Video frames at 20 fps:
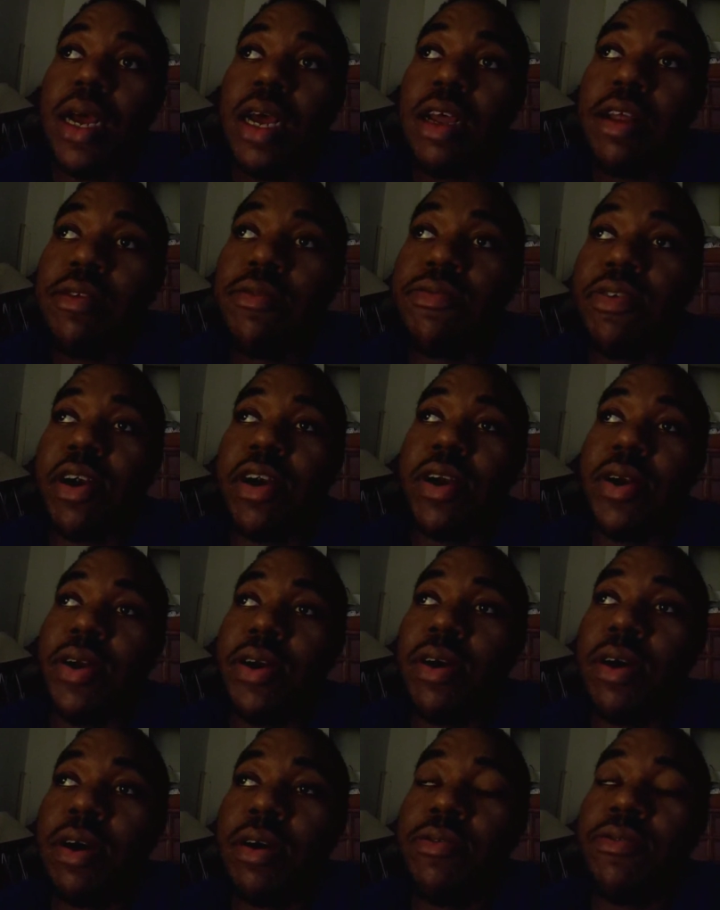is very
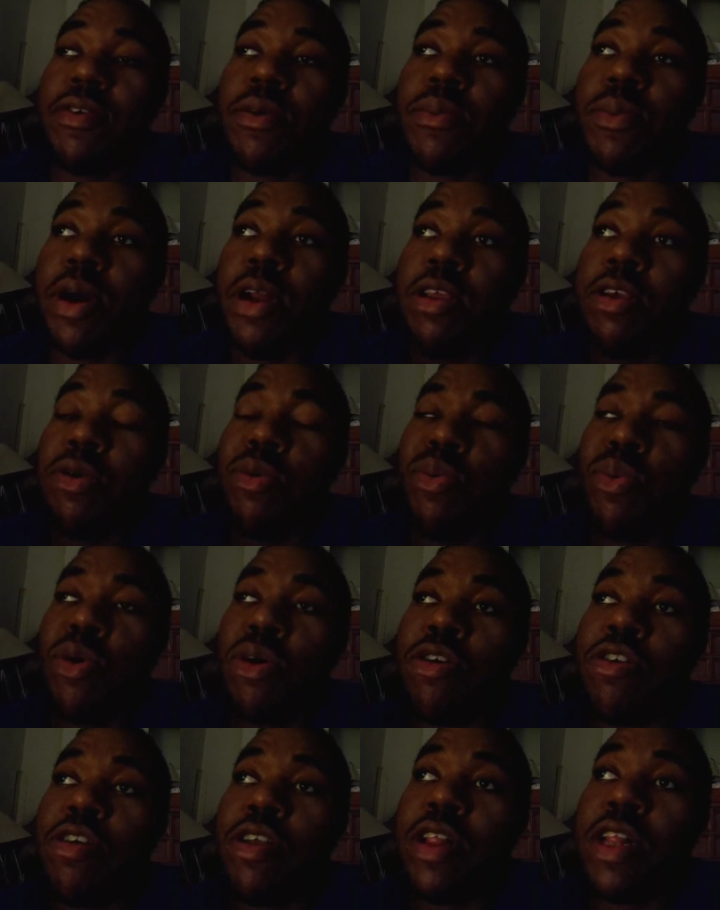good for when you
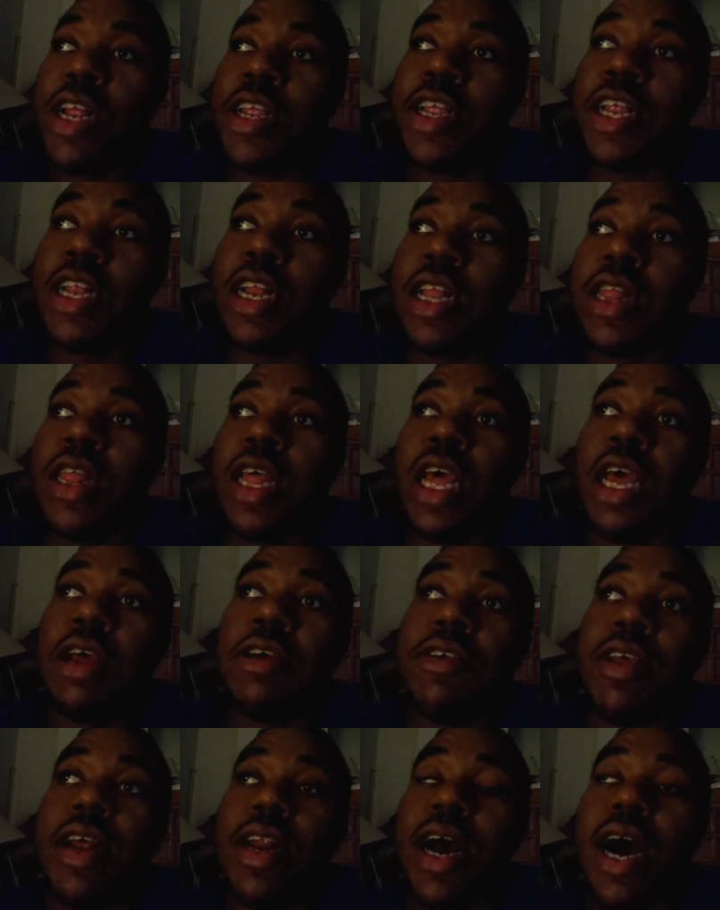want to listen to
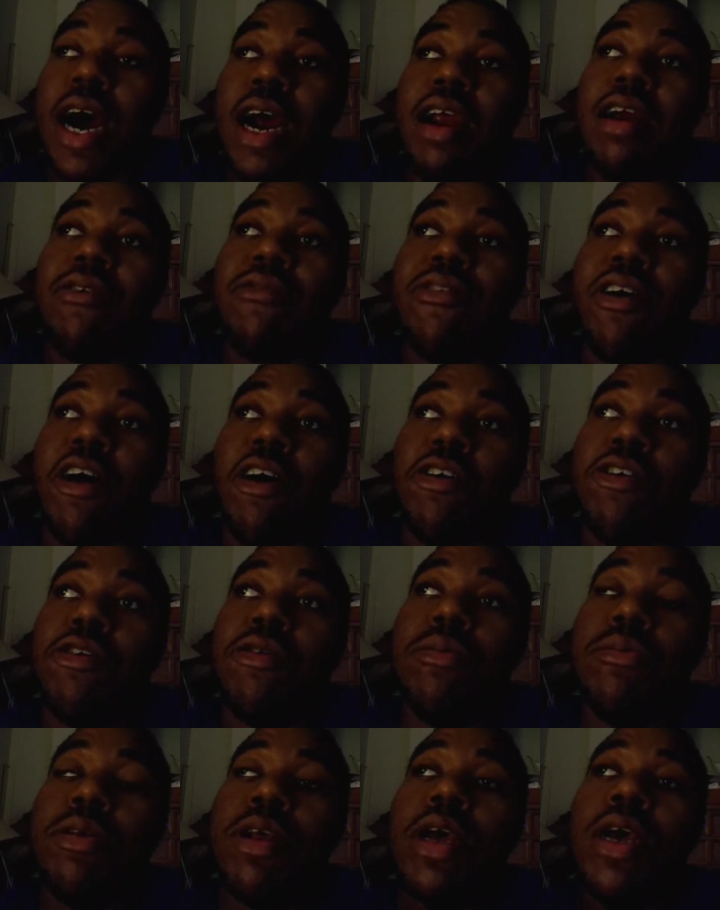things at higher
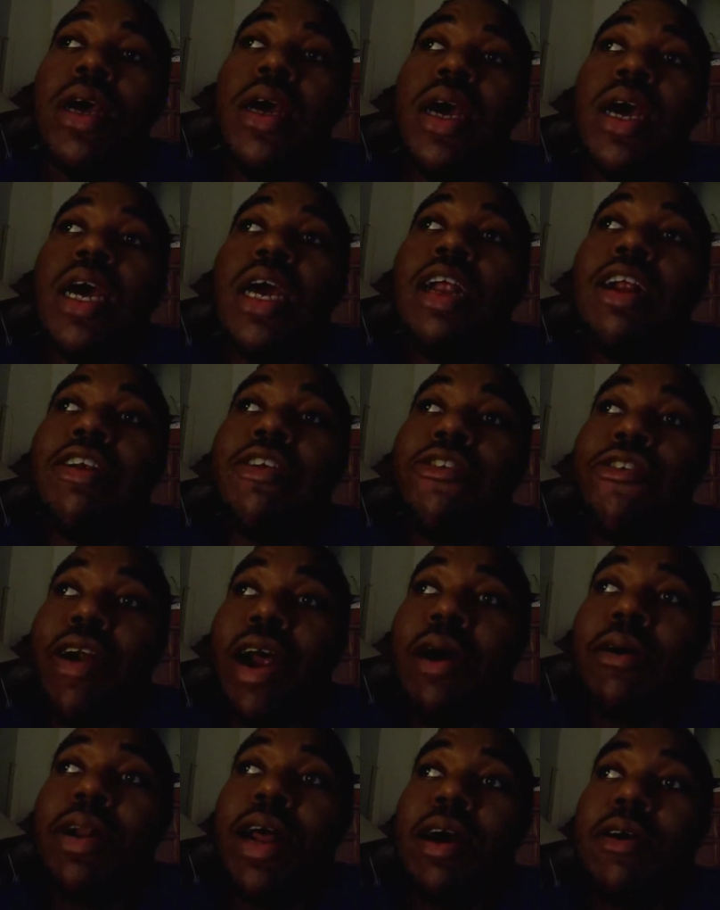volumes and
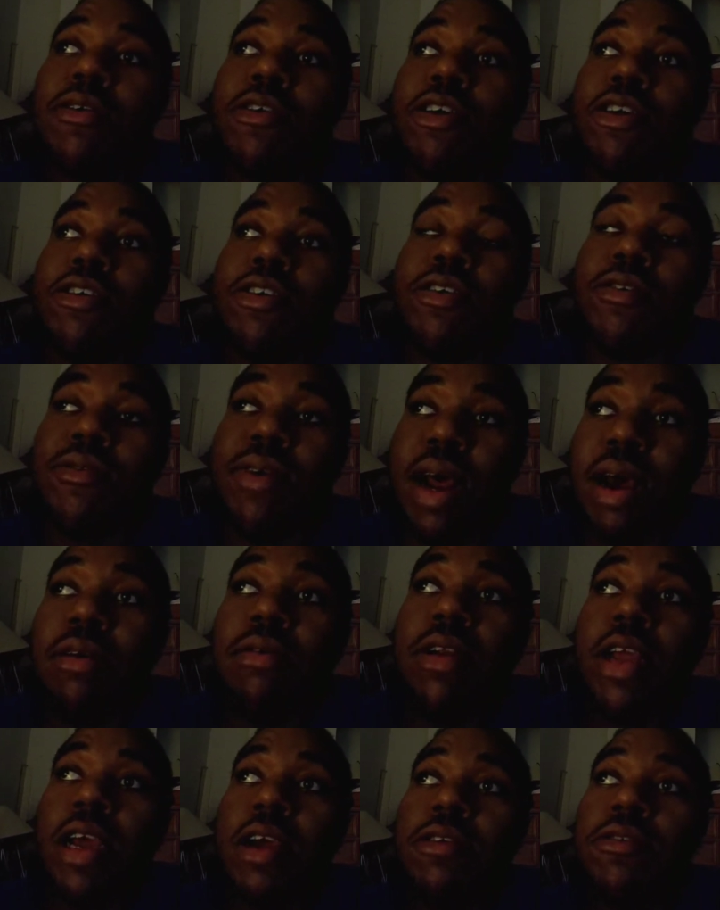drown out your
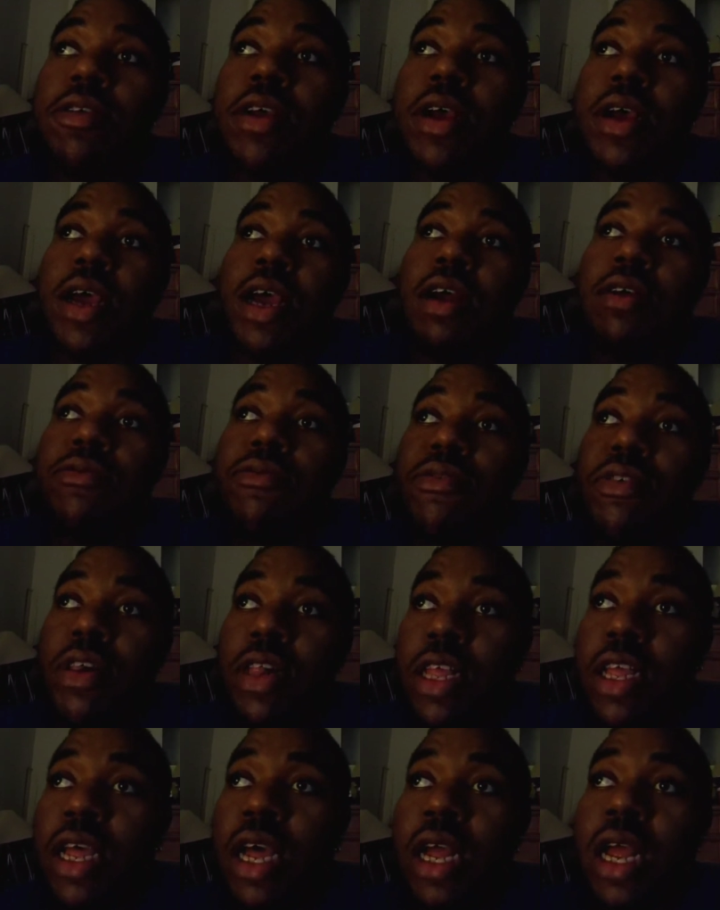surroundings and
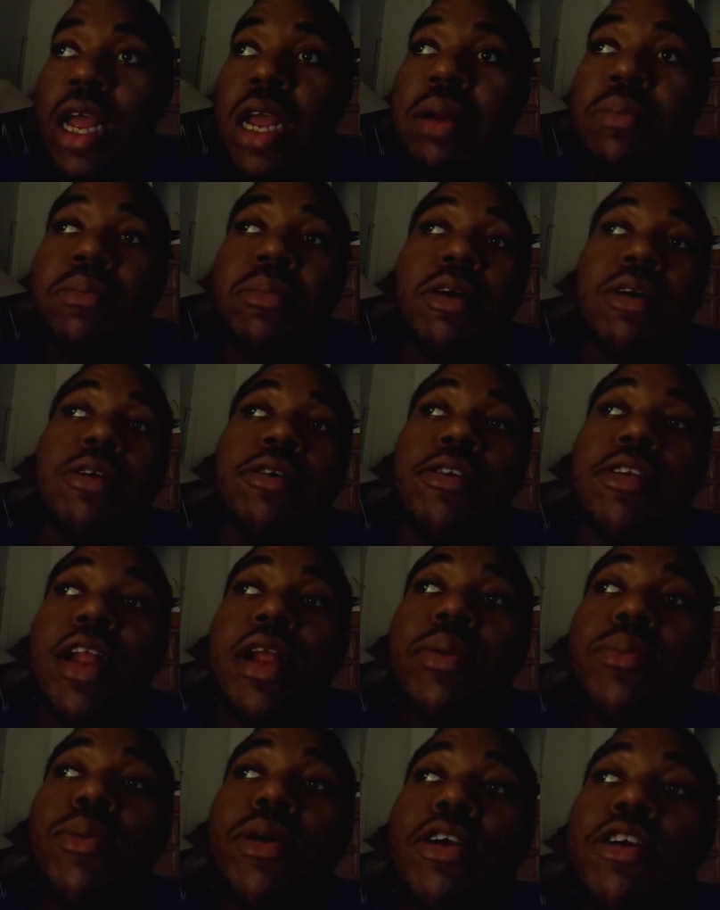really get immersed
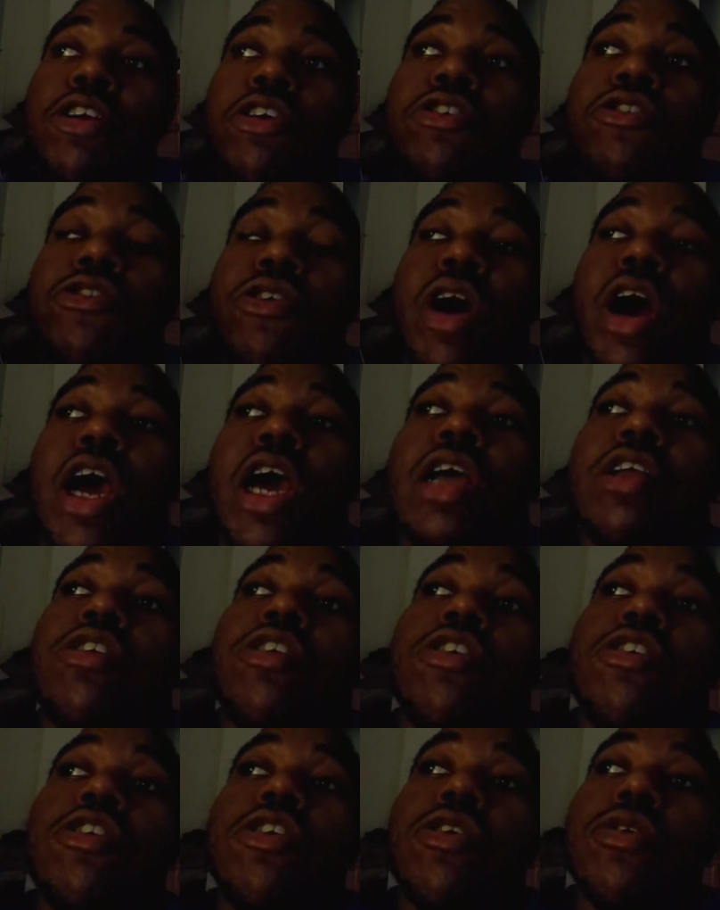in what you're trying
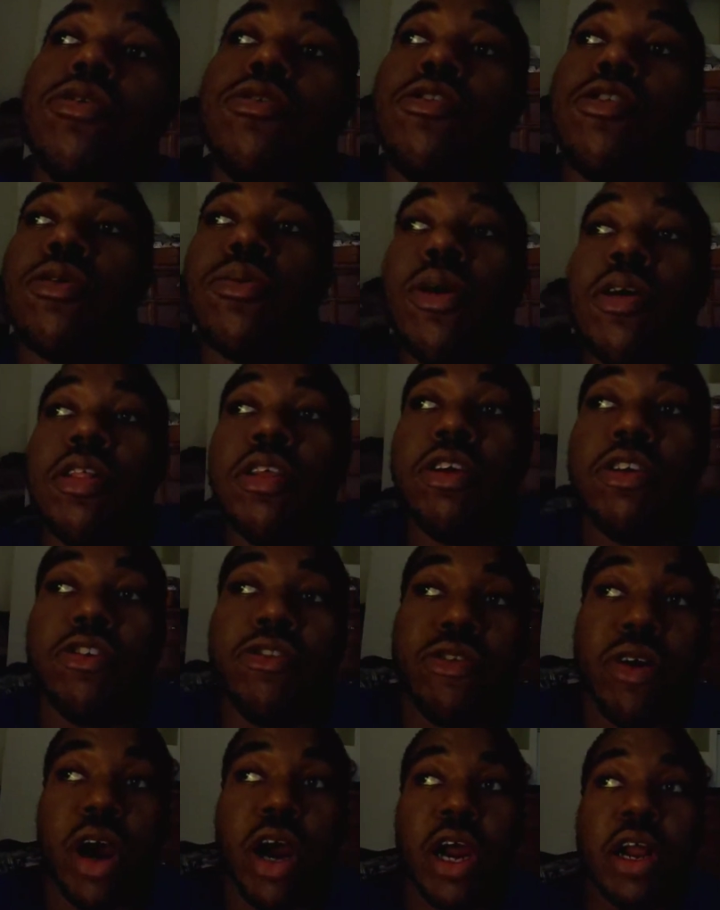to do. So whether you're
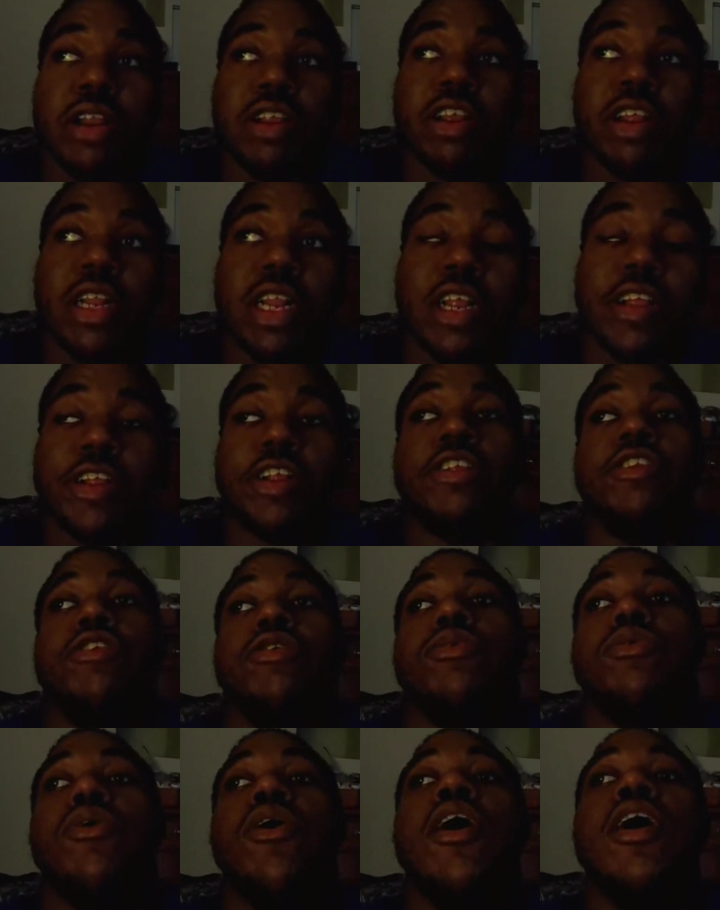trying to listen
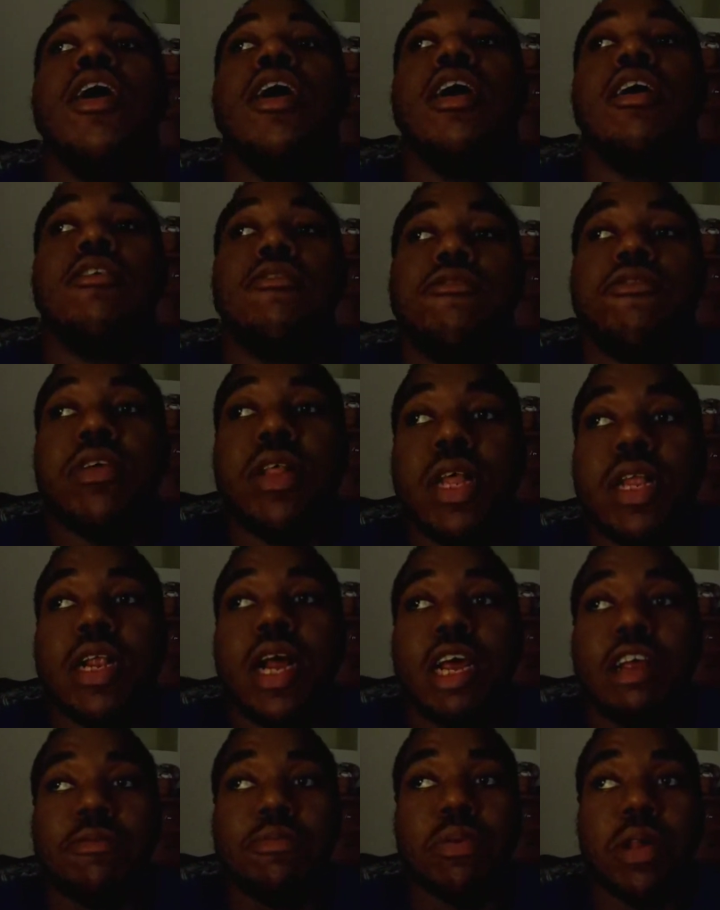to a really
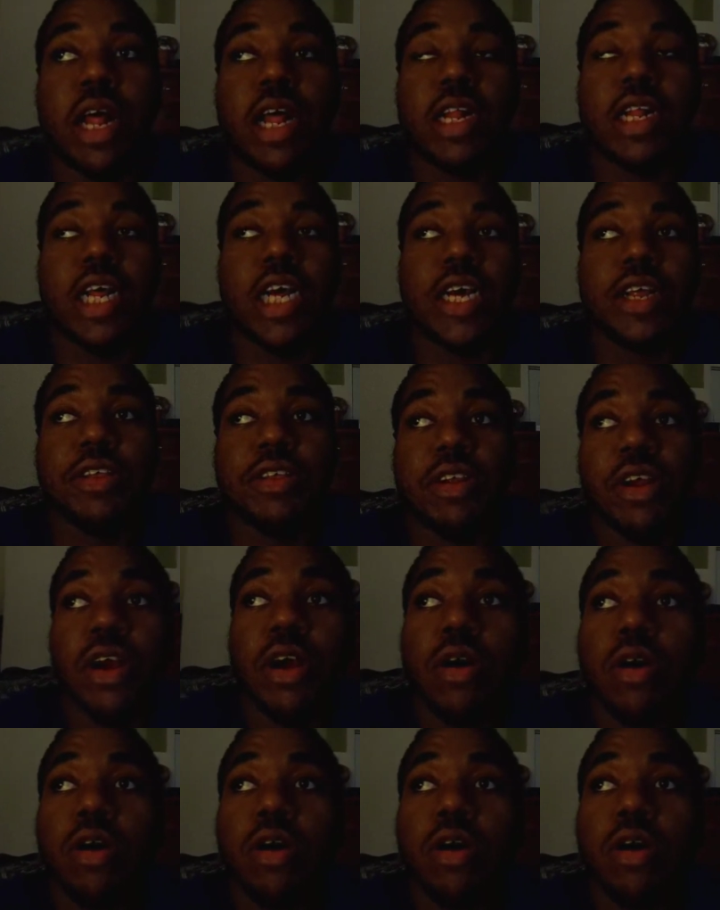nice playlist